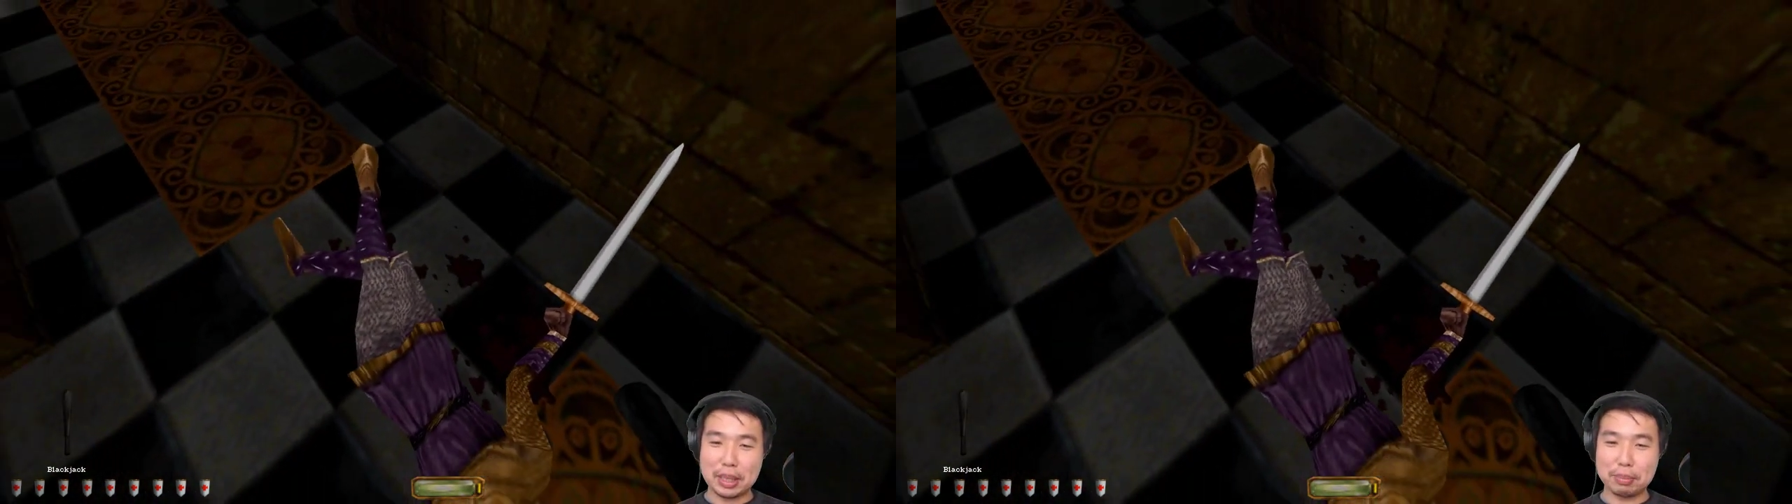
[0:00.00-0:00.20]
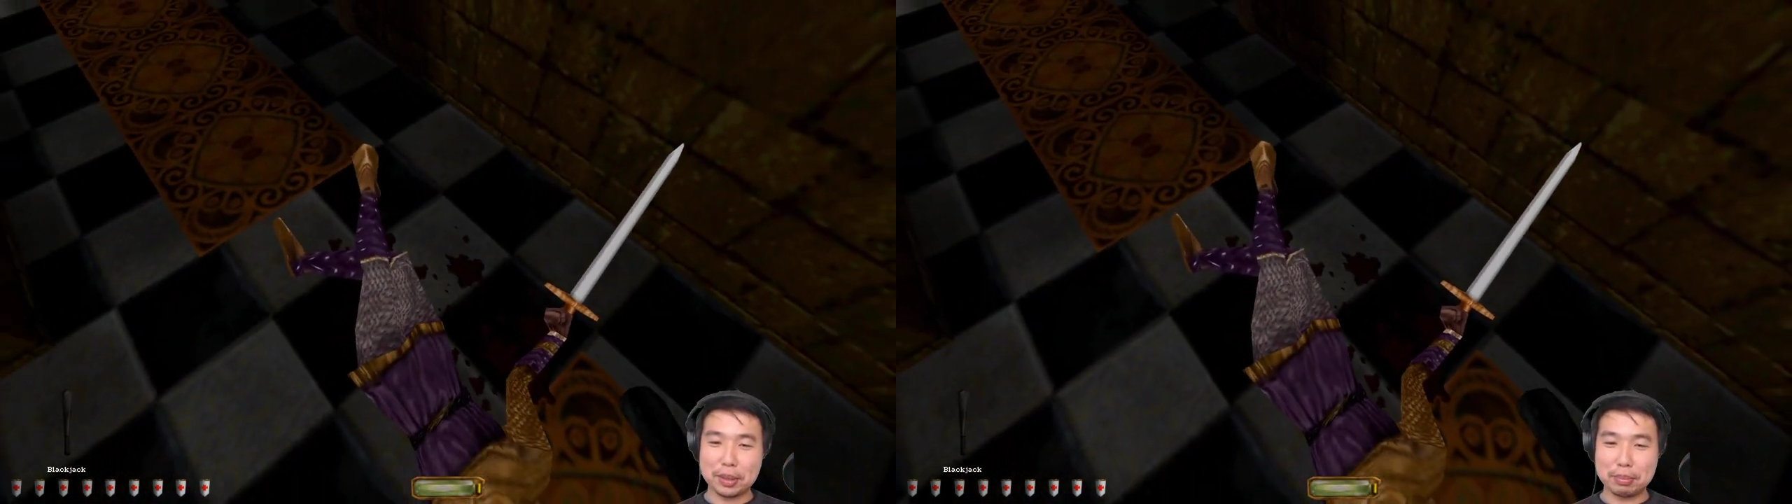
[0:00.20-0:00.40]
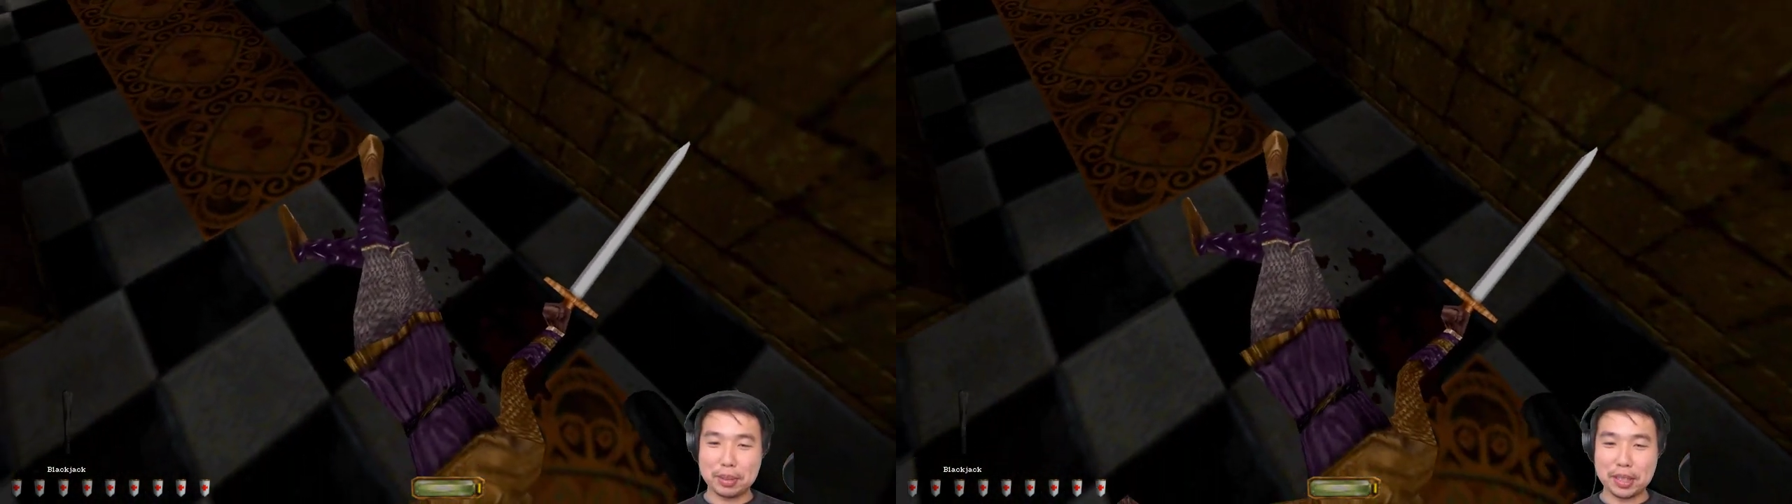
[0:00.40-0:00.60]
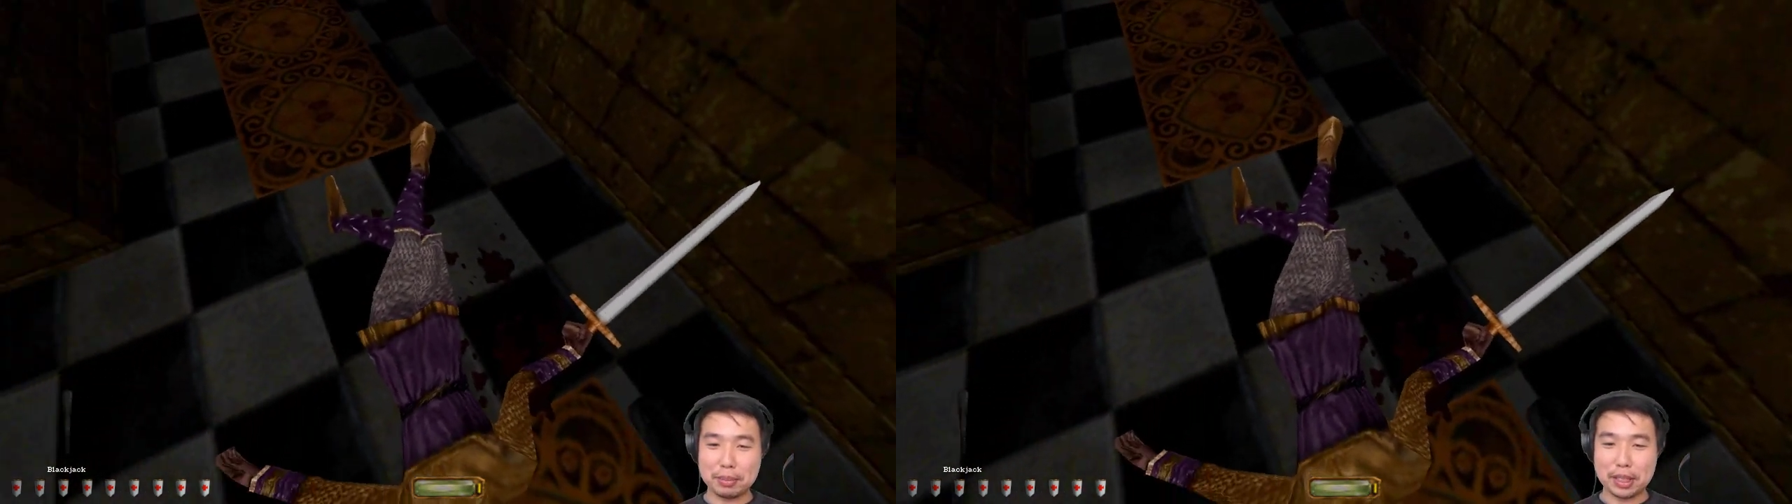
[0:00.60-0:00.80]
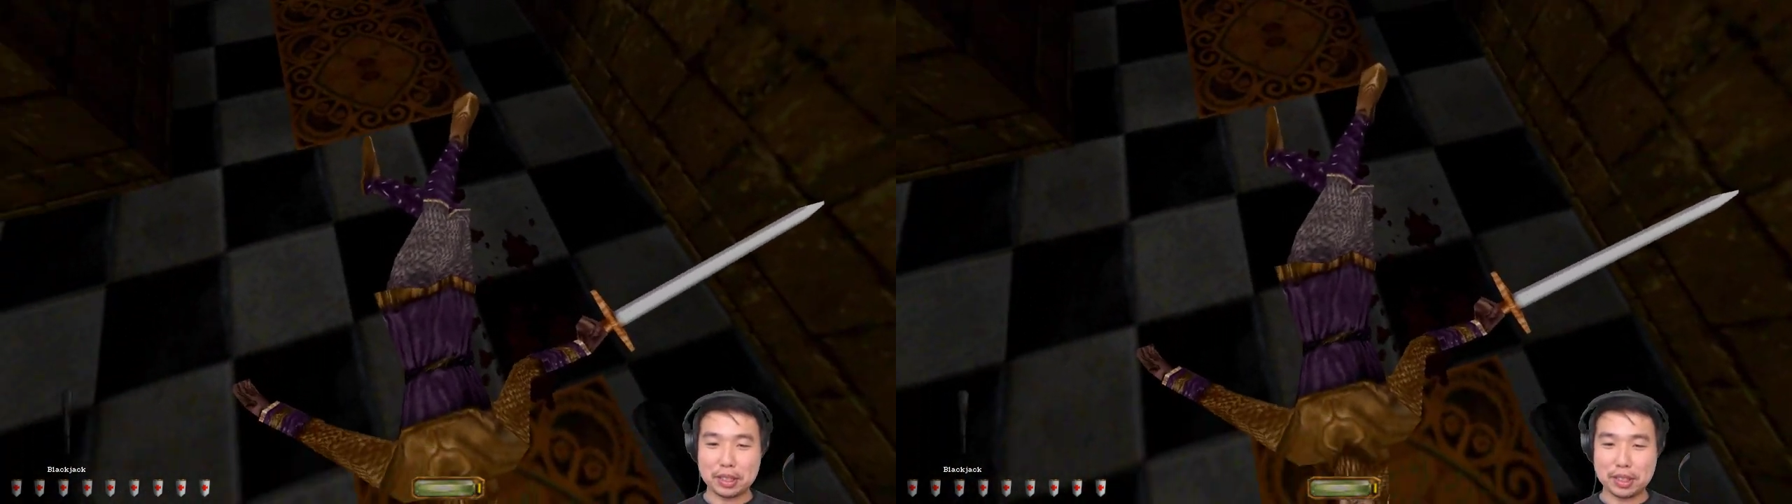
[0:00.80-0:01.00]
people, pretty
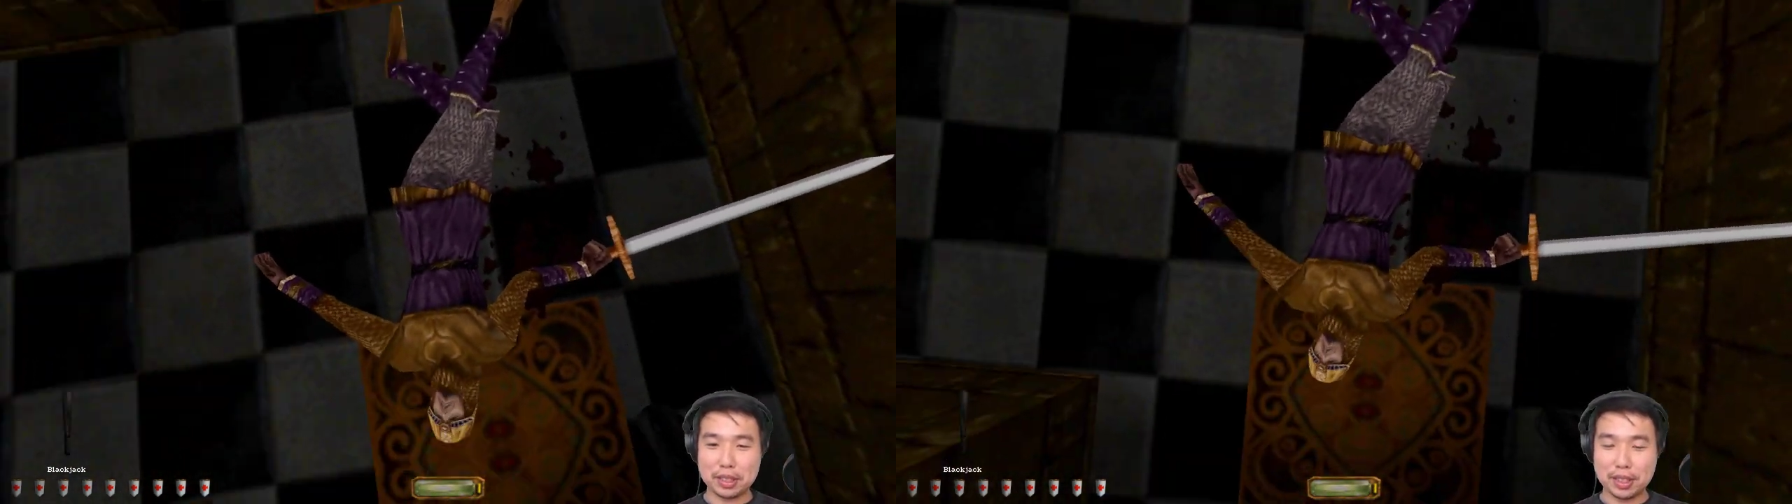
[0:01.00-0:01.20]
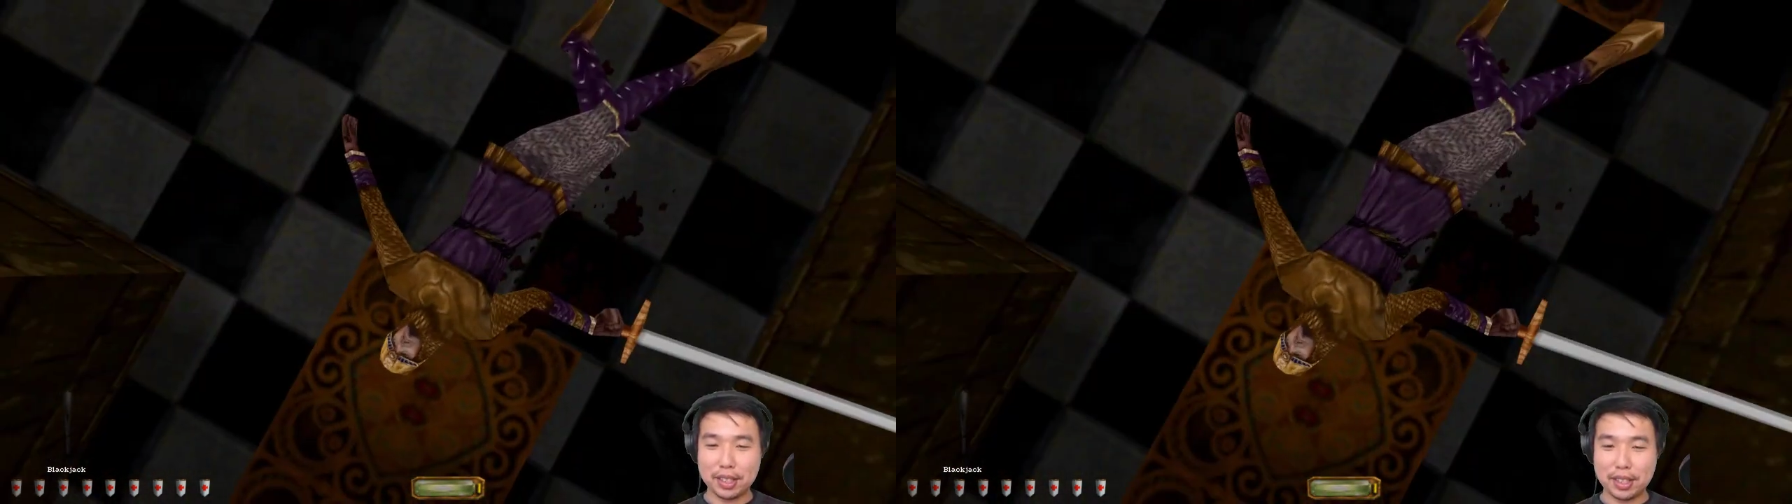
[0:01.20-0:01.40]
much.